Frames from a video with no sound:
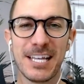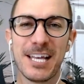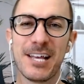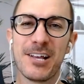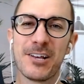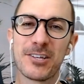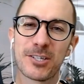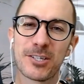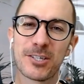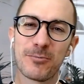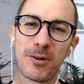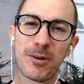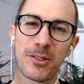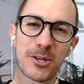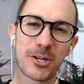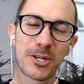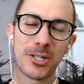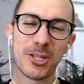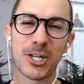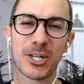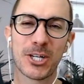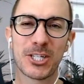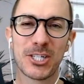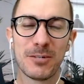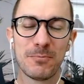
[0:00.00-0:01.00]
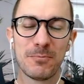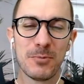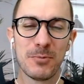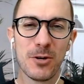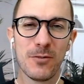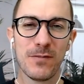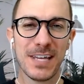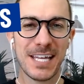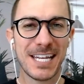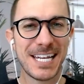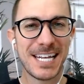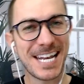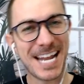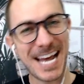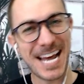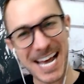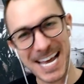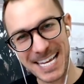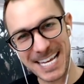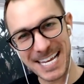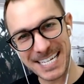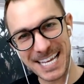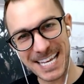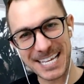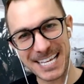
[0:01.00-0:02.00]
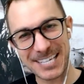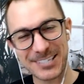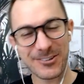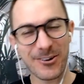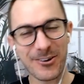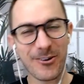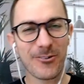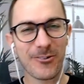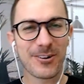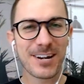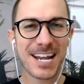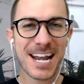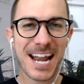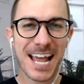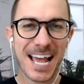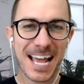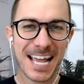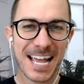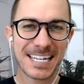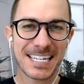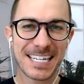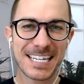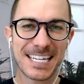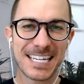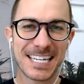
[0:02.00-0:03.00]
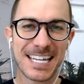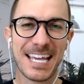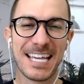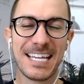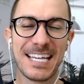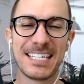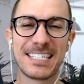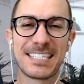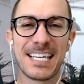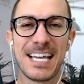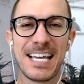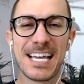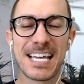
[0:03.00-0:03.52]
So whether you're looking to move in 9 days or 90 days,